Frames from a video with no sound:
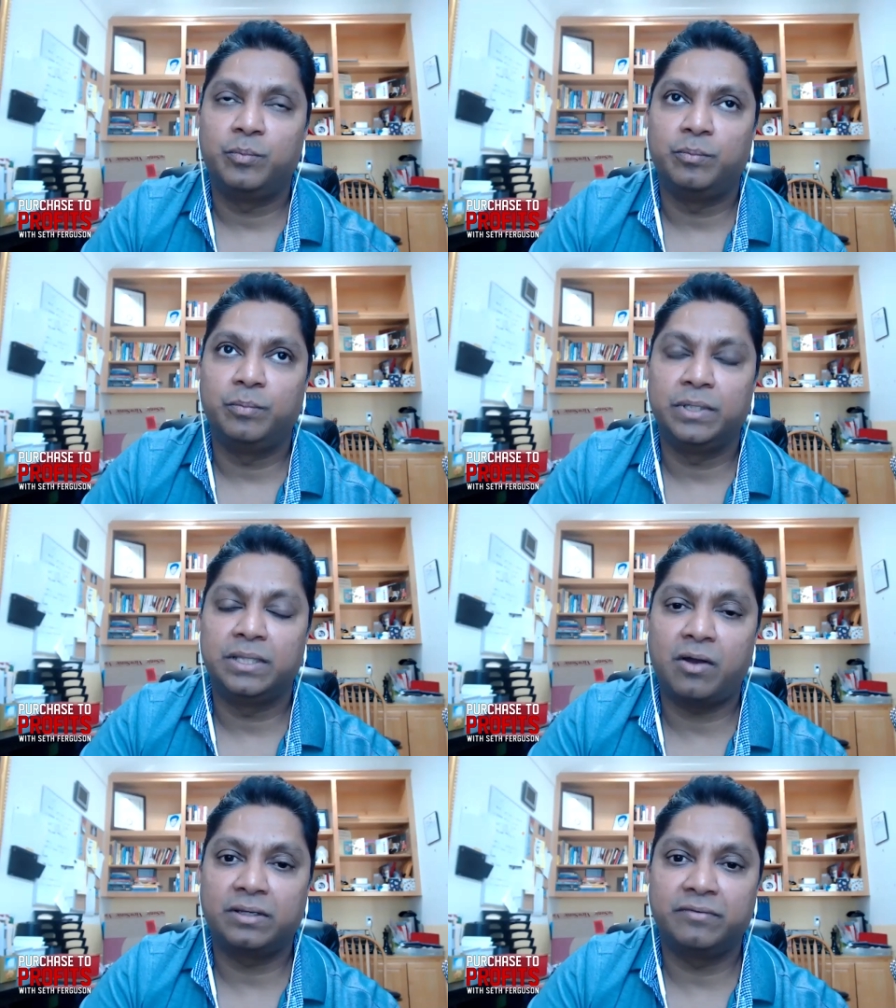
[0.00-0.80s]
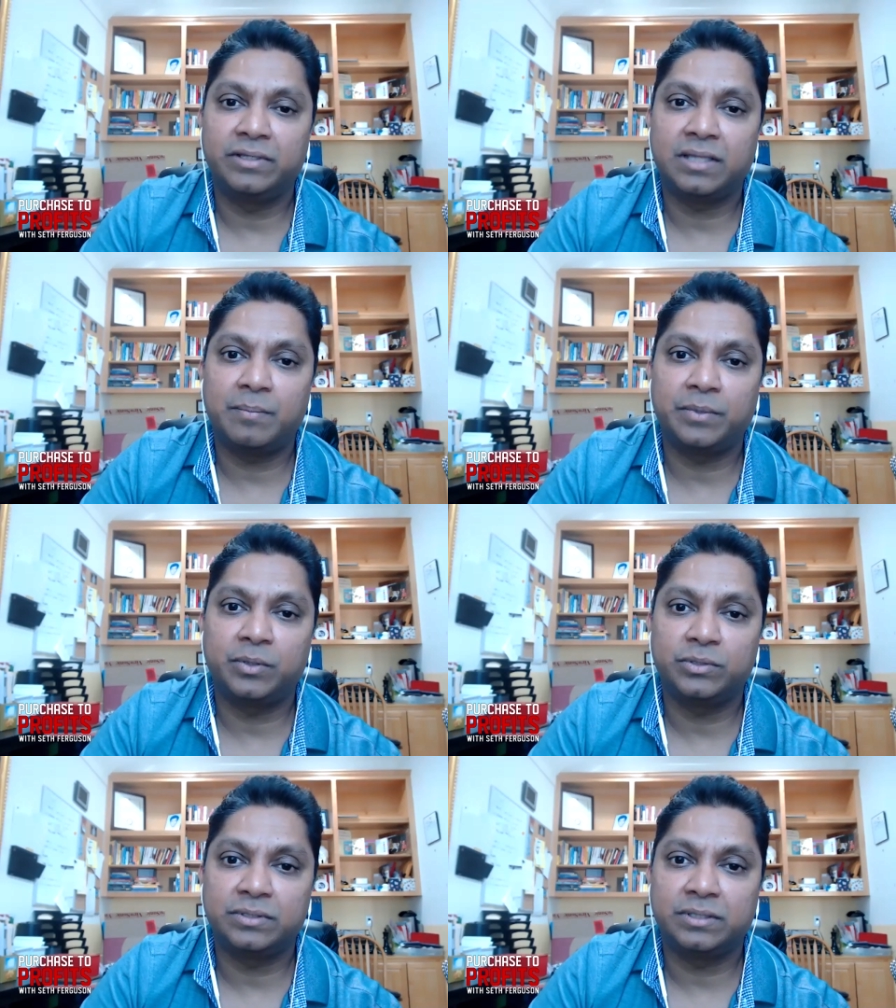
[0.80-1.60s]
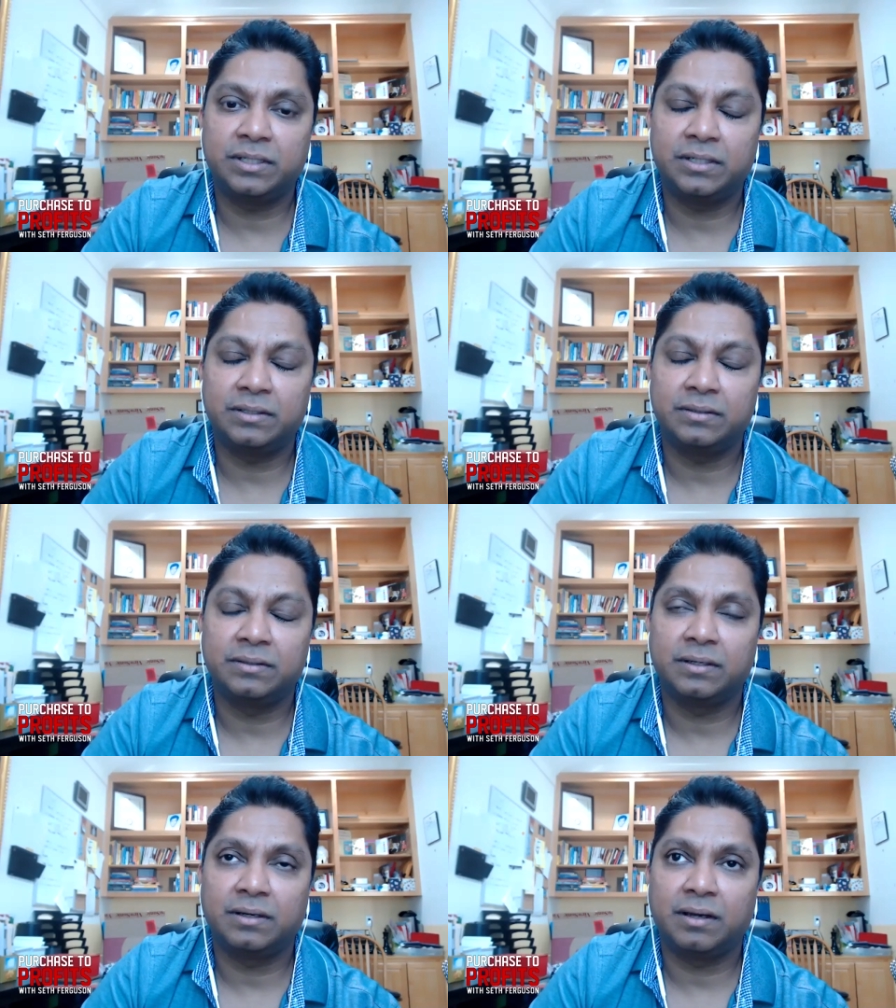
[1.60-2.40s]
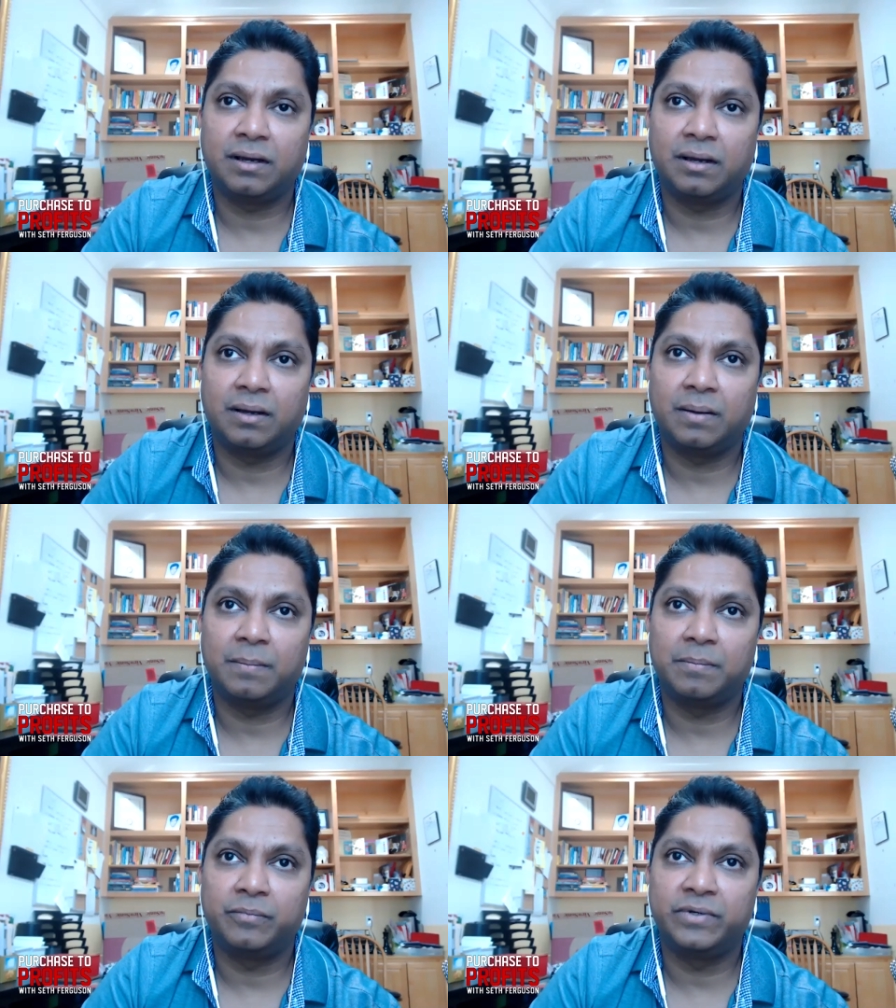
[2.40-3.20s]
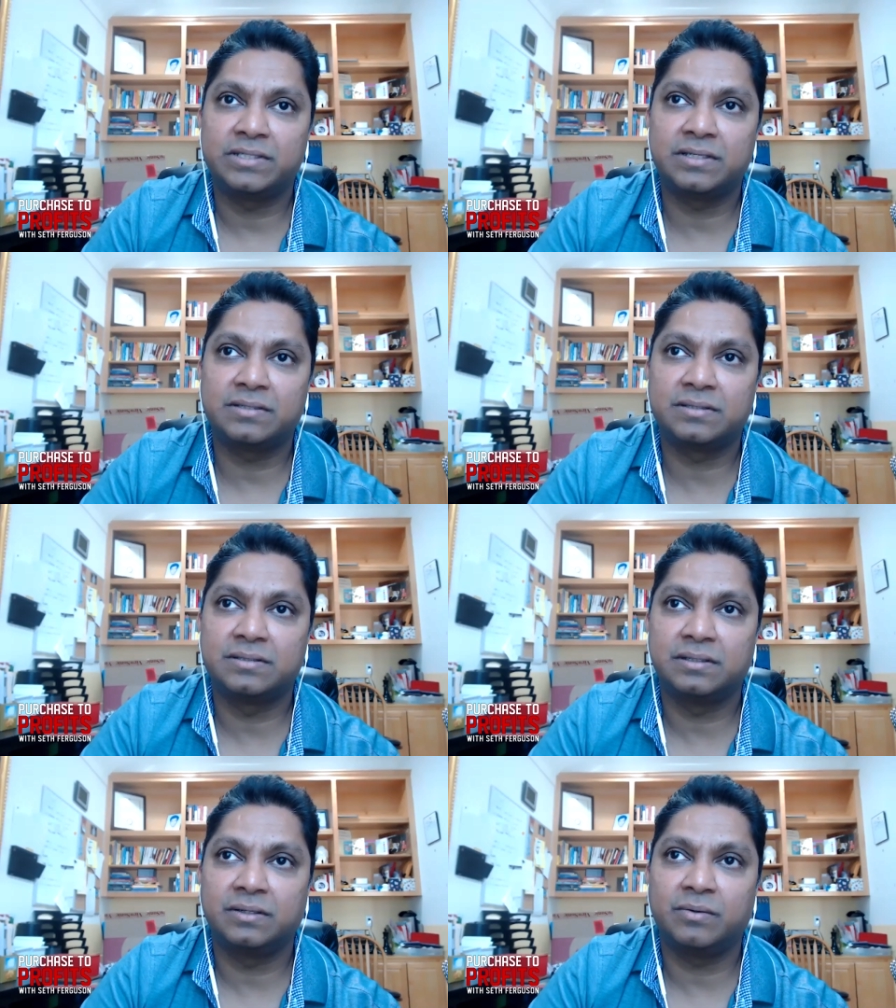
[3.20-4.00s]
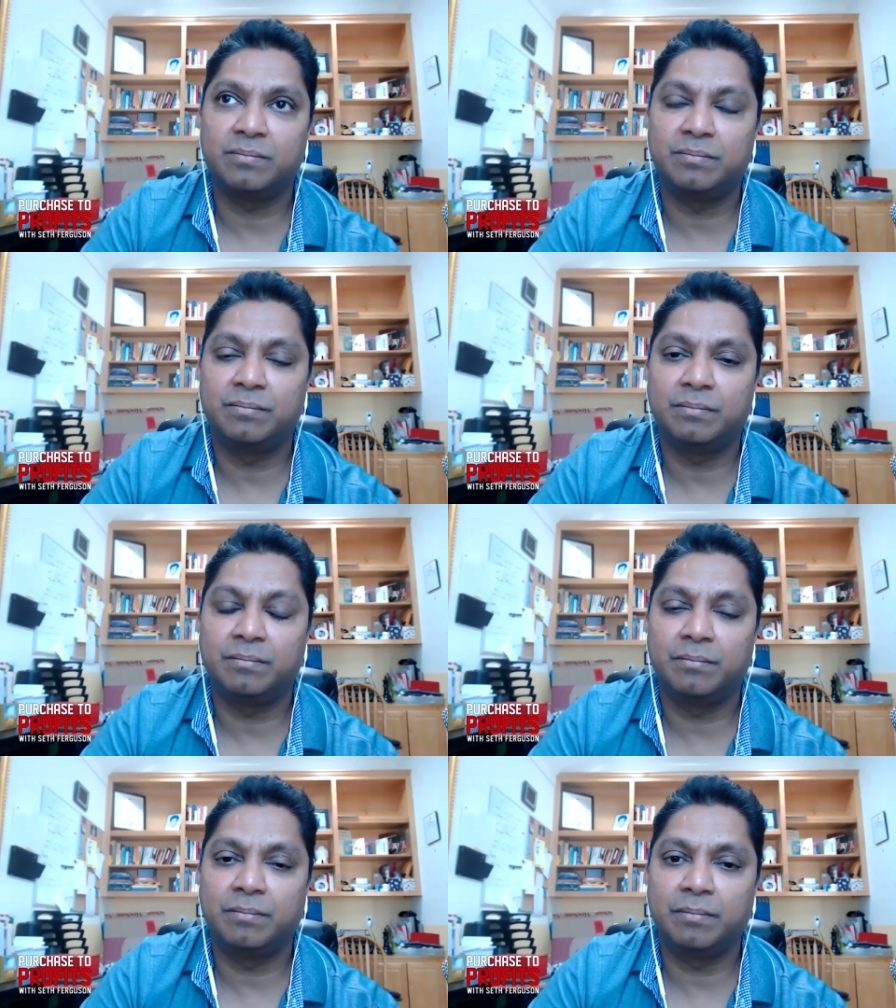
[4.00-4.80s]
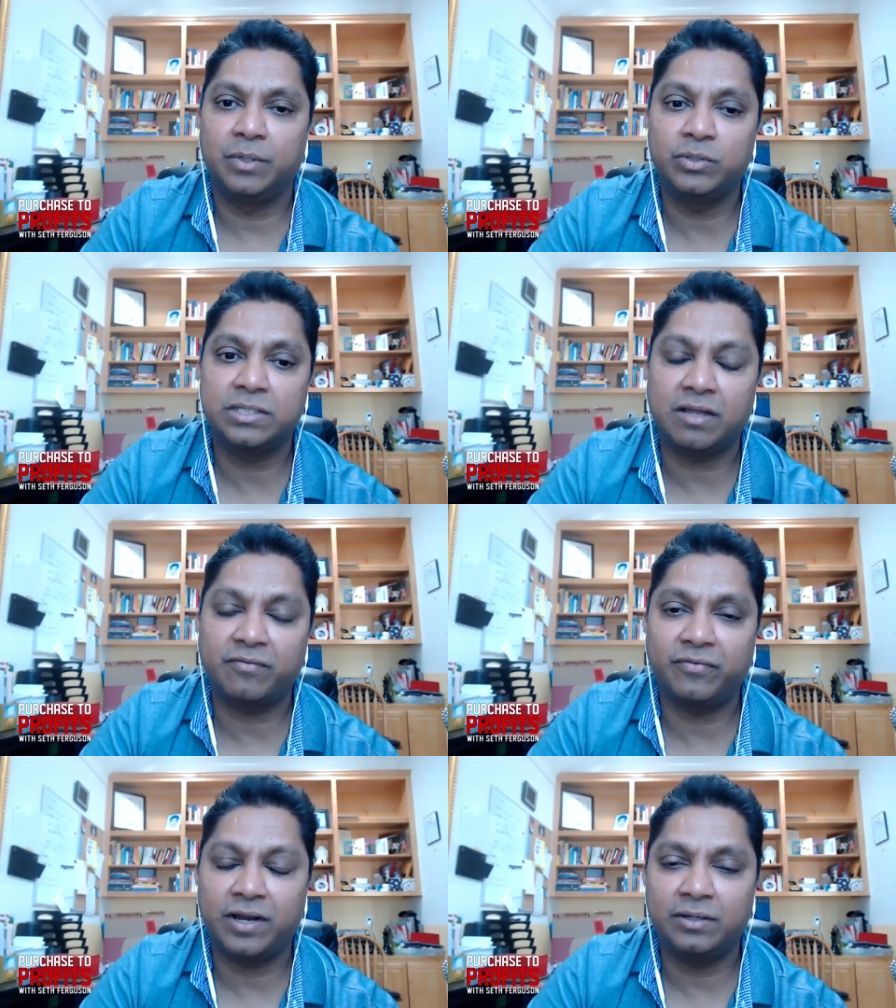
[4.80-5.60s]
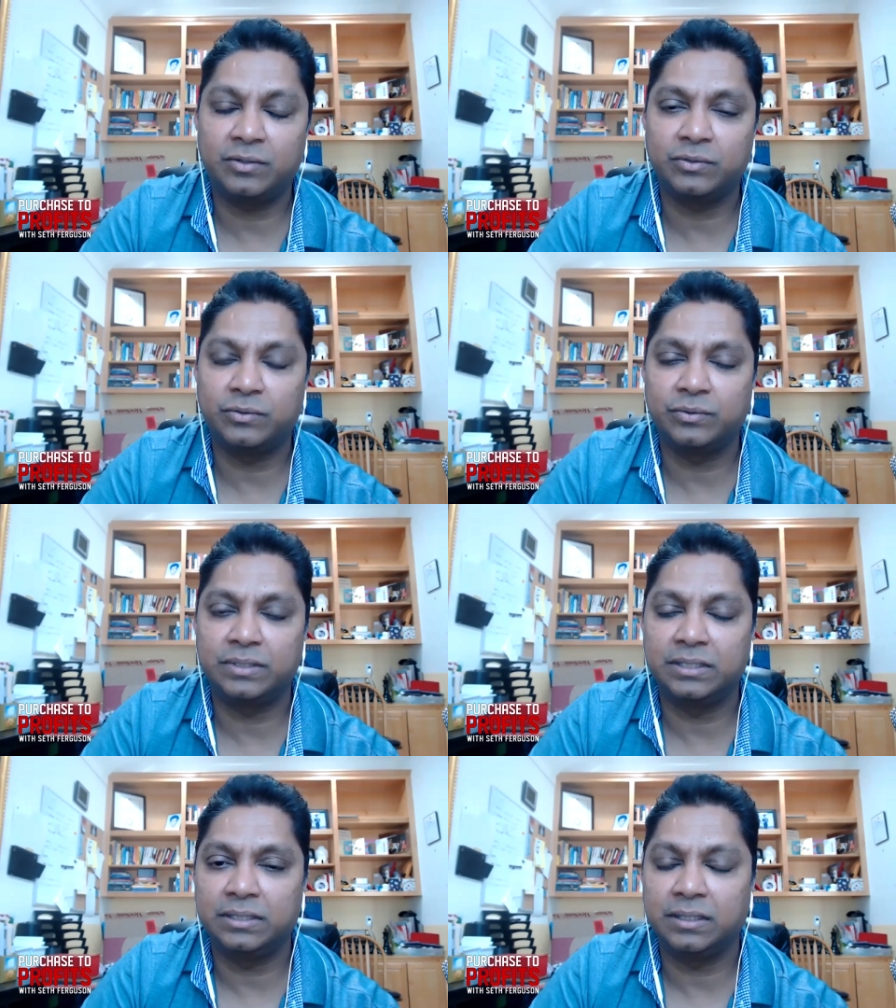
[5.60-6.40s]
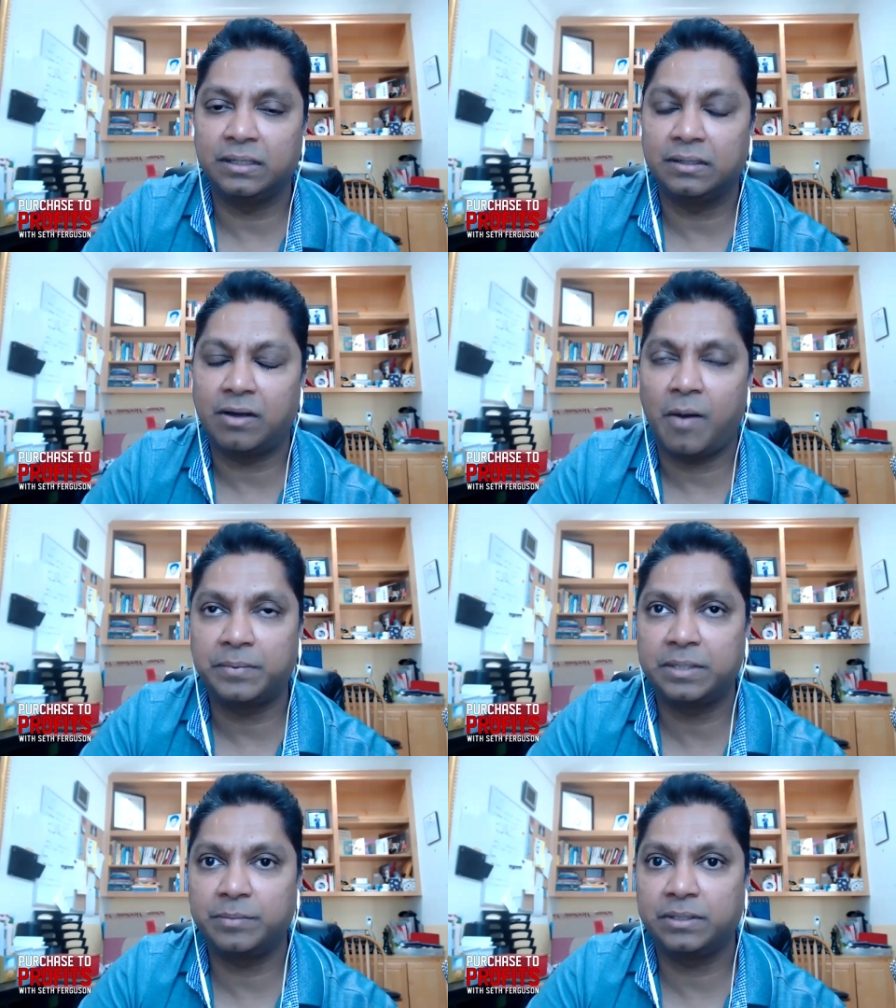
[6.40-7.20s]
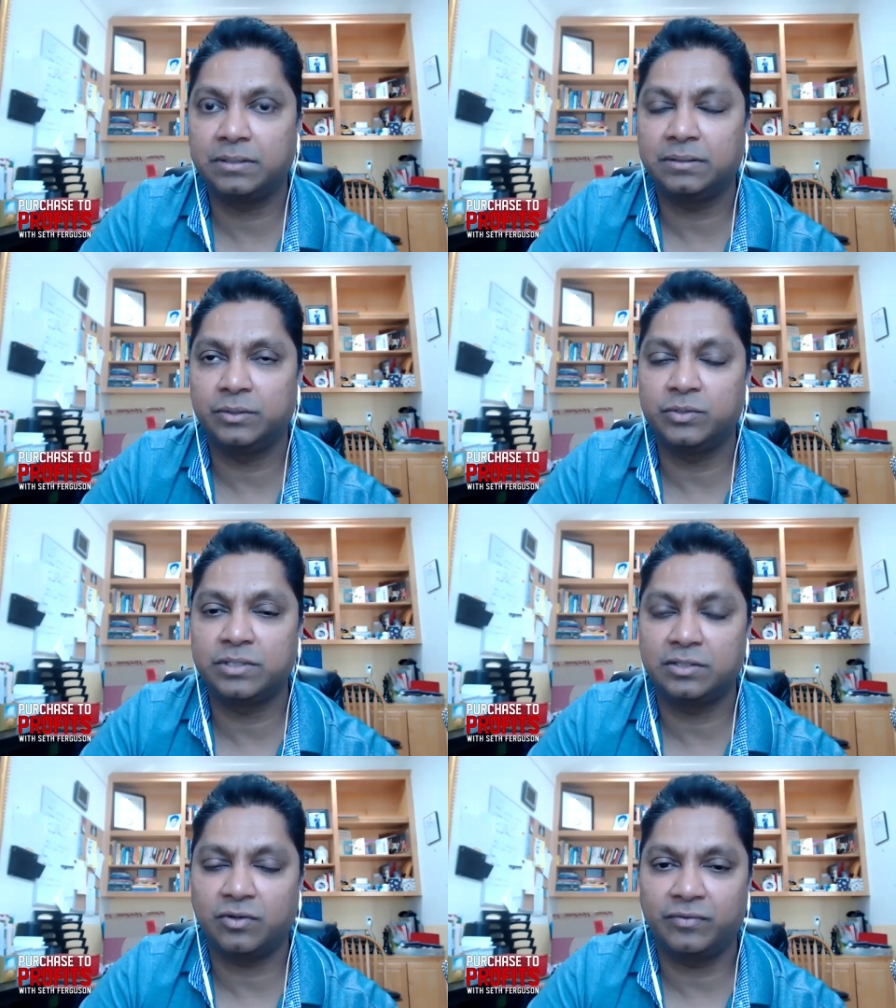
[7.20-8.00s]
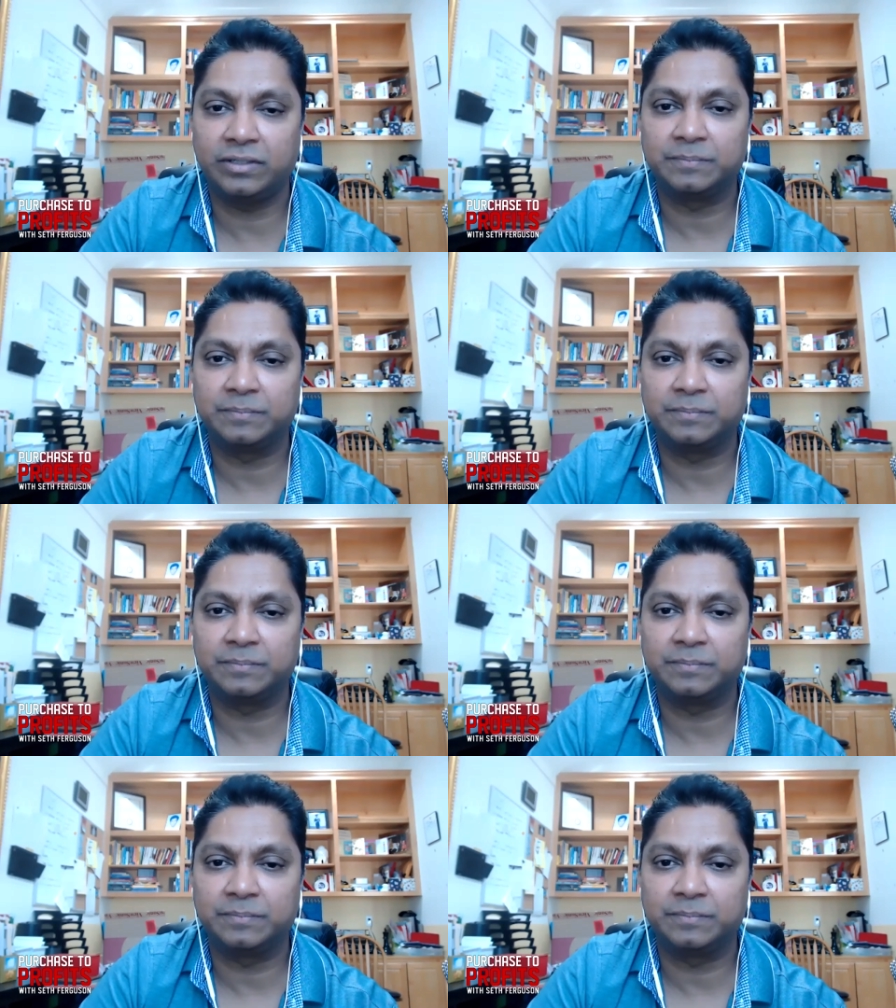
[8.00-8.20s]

without giving them huge return um, versus you know using that fund to the uh, optimal usage of it